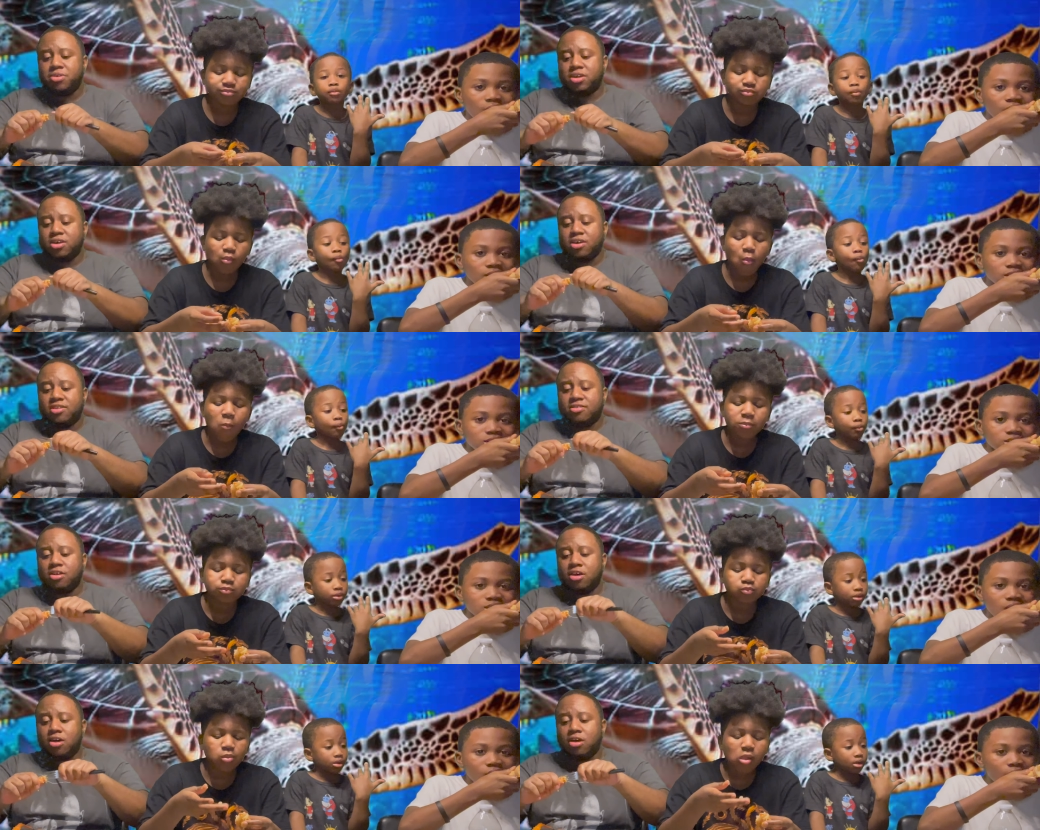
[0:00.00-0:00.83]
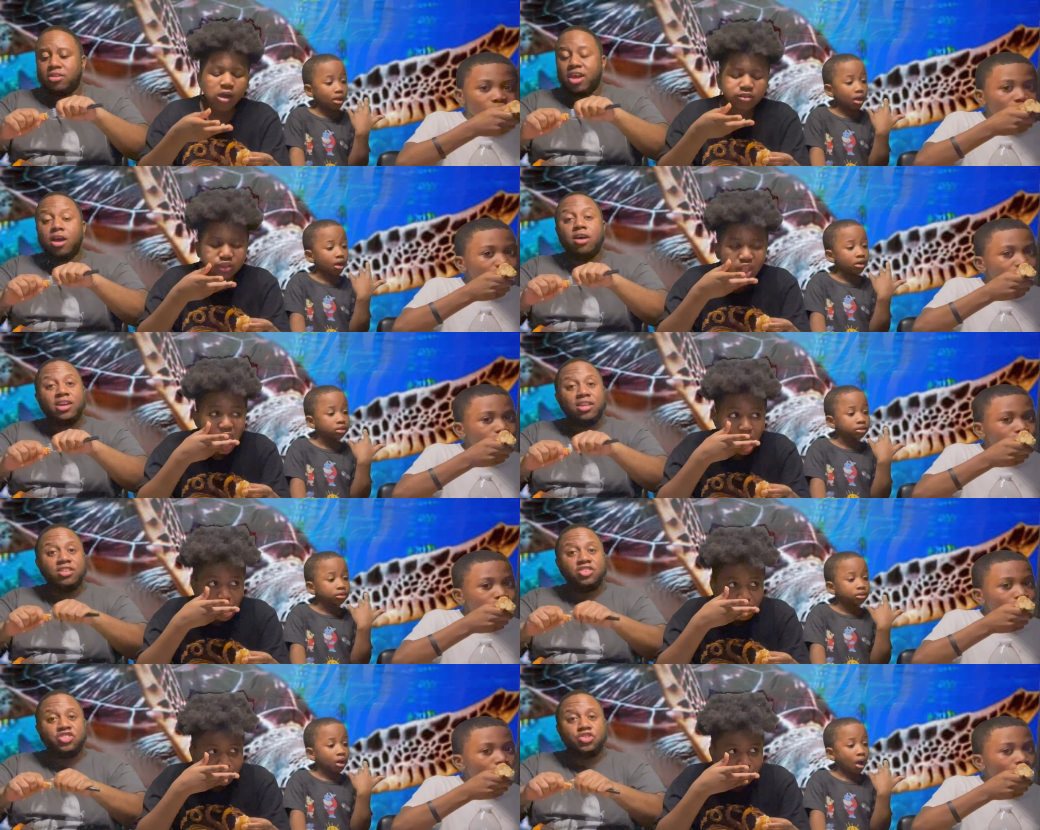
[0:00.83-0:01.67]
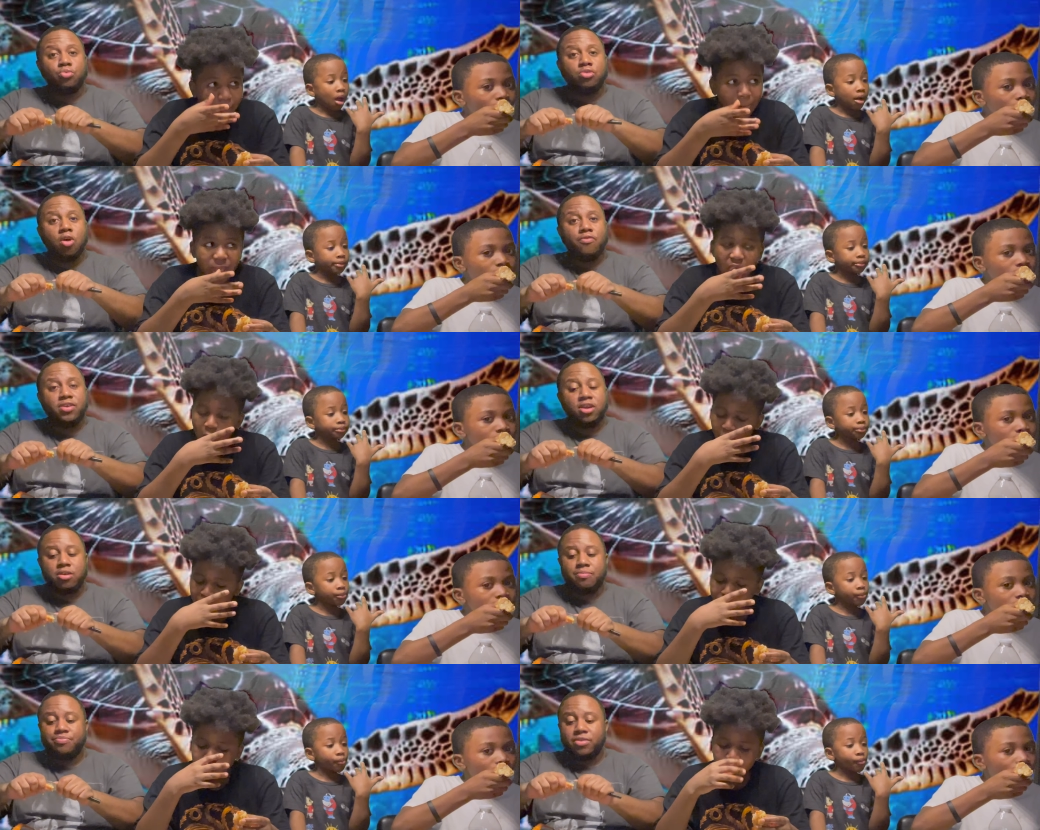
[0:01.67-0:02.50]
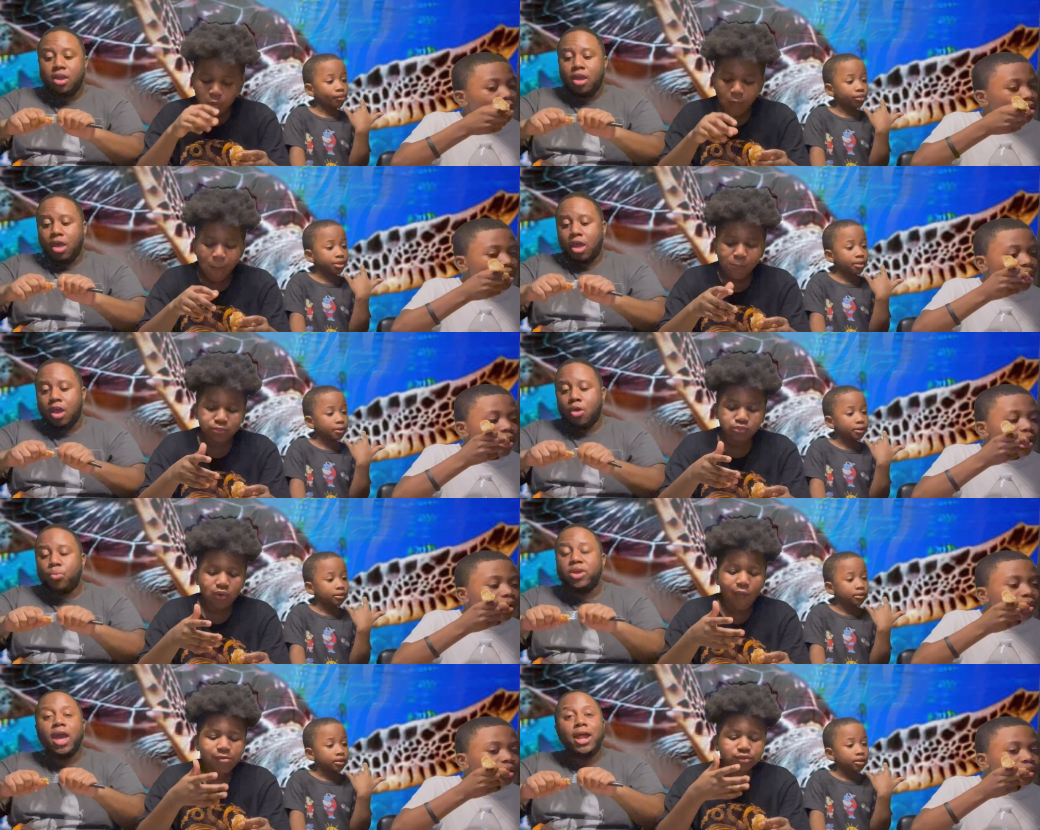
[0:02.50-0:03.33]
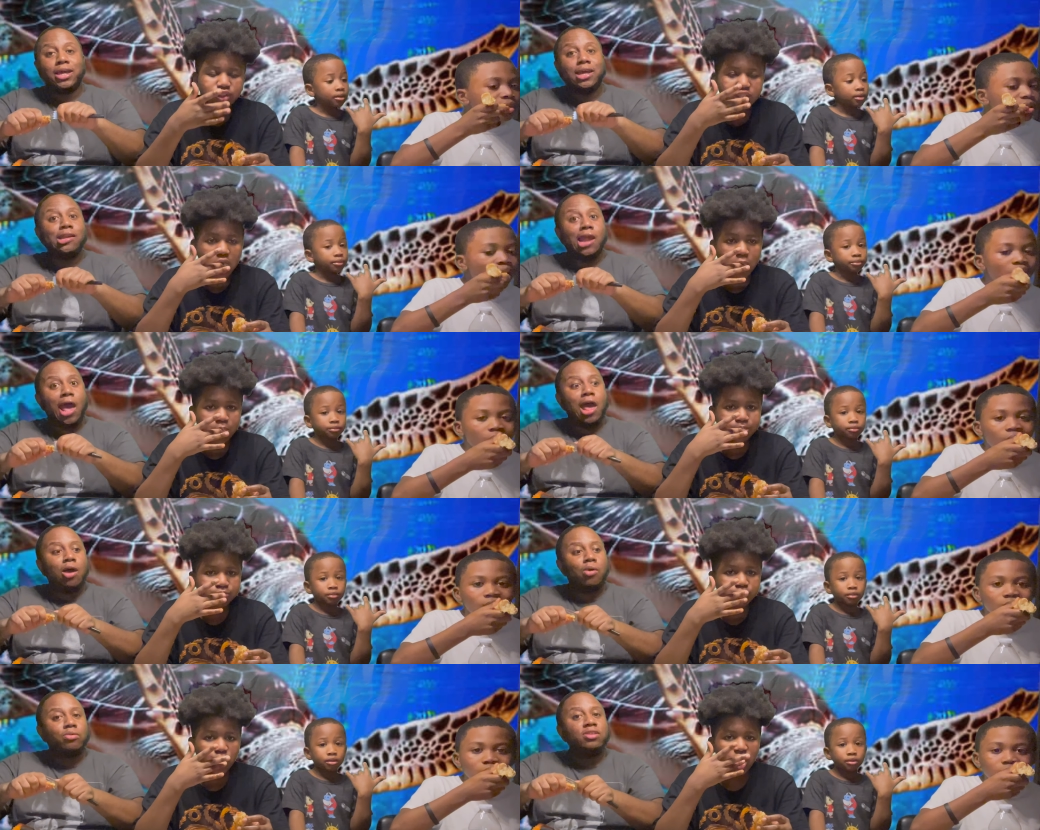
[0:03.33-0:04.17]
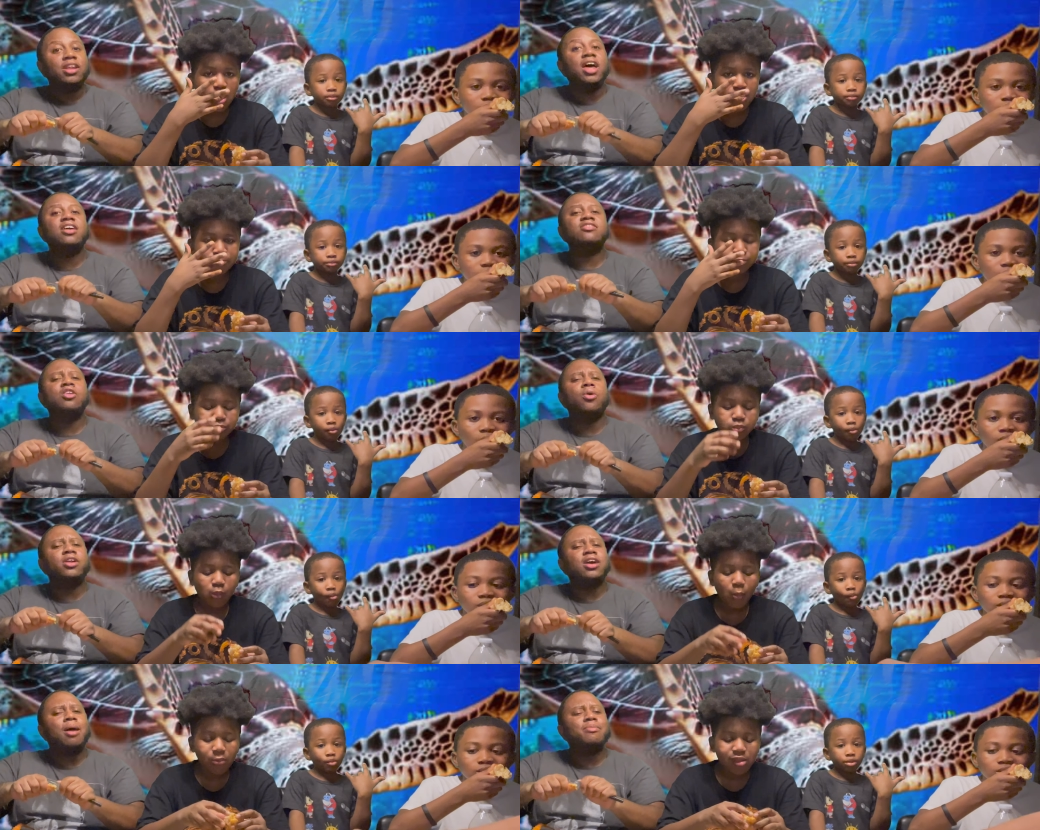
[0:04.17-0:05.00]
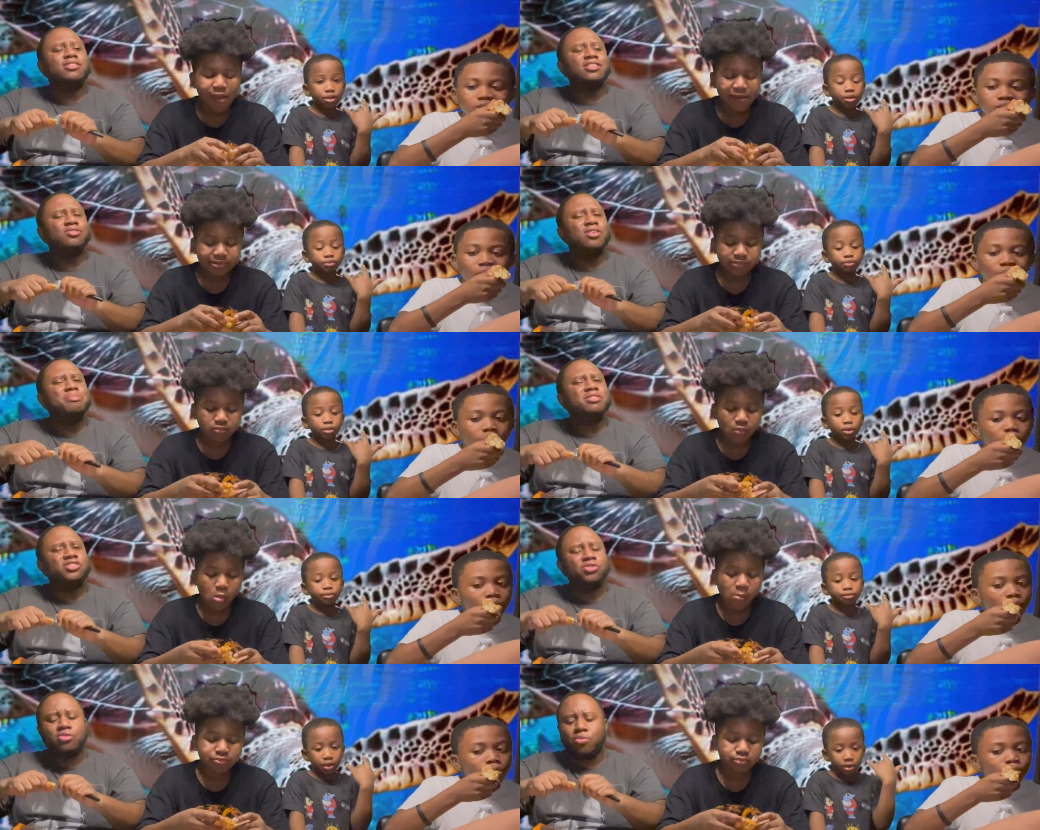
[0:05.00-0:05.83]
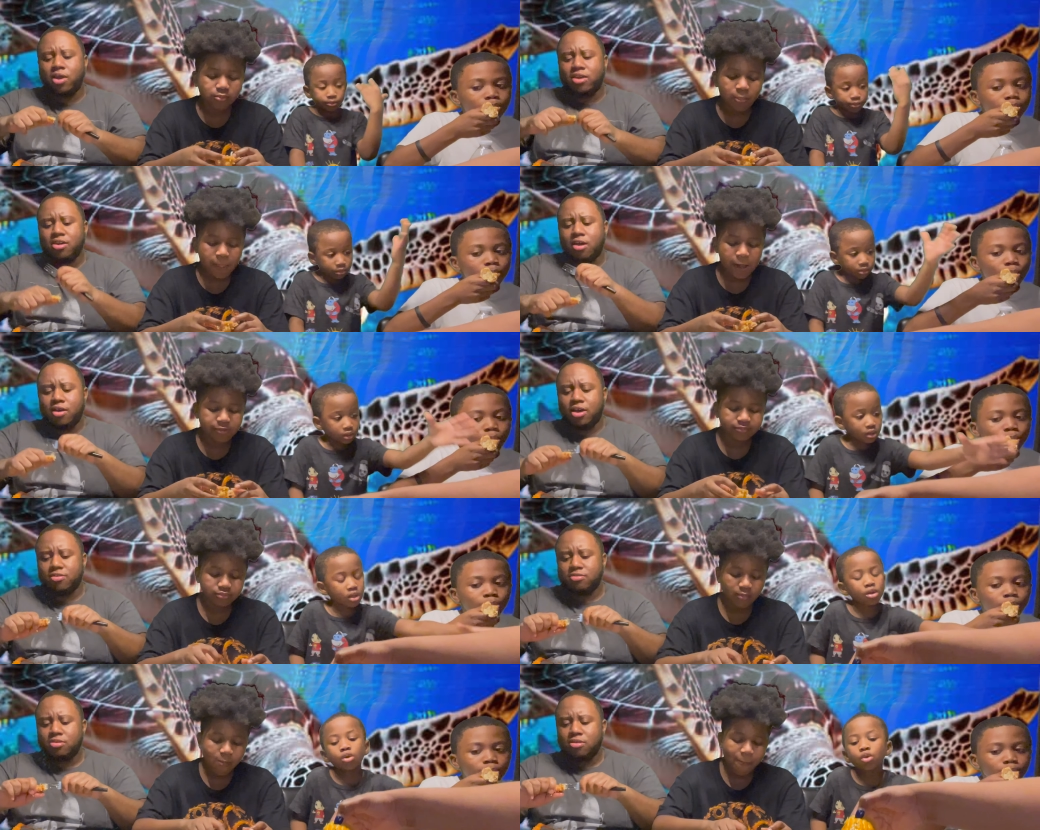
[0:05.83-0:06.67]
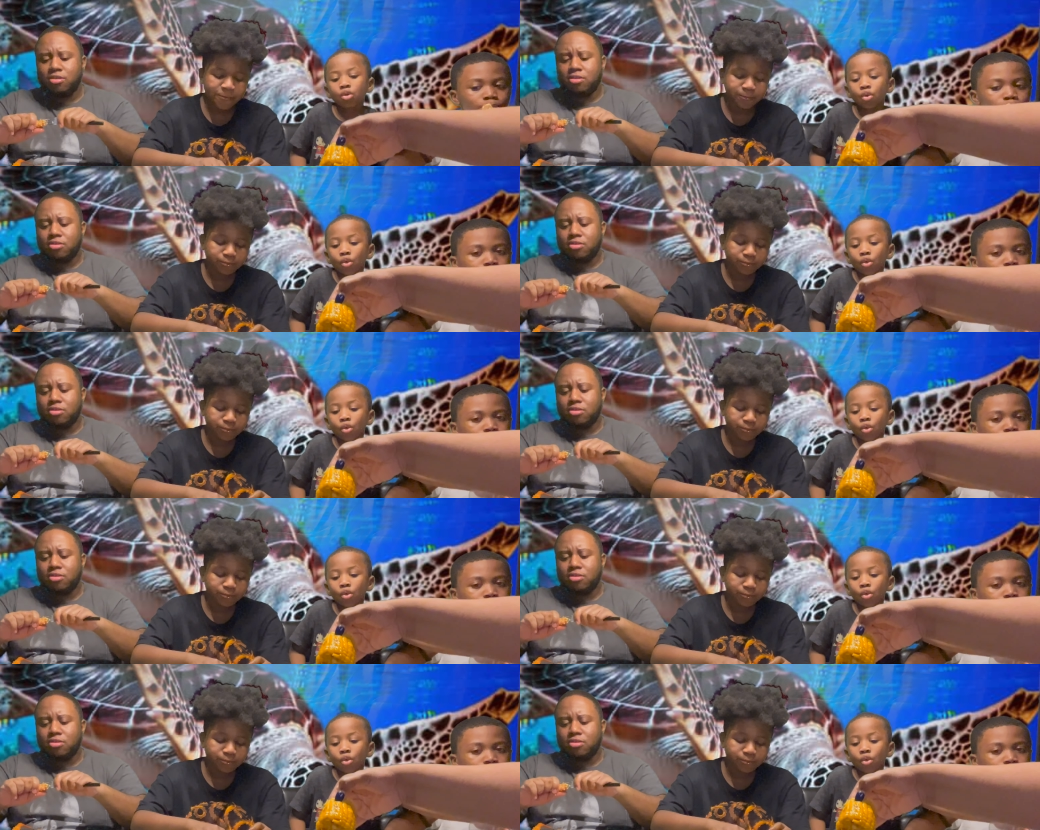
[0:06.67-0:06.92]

Speaker 1: because uh, they gonna get to shooting over here, and we gotta get down. Let us know in the comment section. They be shooting around y'all house. Ooh